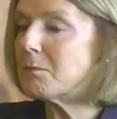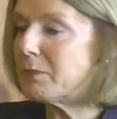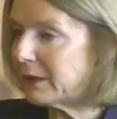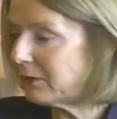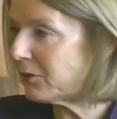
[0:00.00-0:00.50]

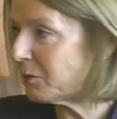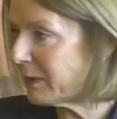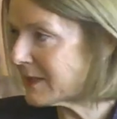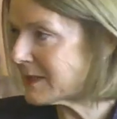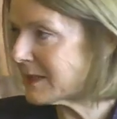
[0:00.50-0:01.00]
build your
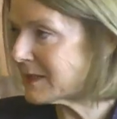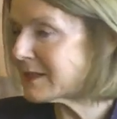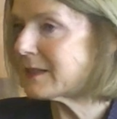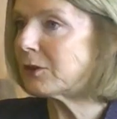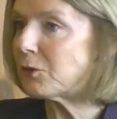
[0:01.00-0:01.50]
business,
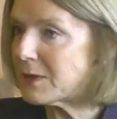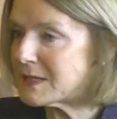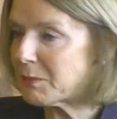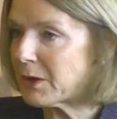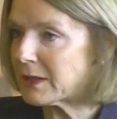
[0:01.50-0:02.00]

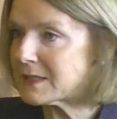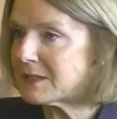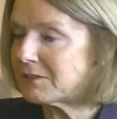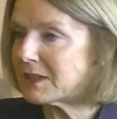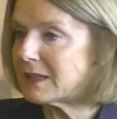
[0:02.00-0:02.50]
increase
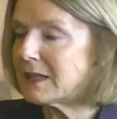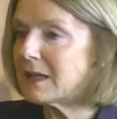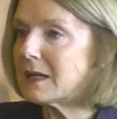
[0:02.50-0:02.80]
productivity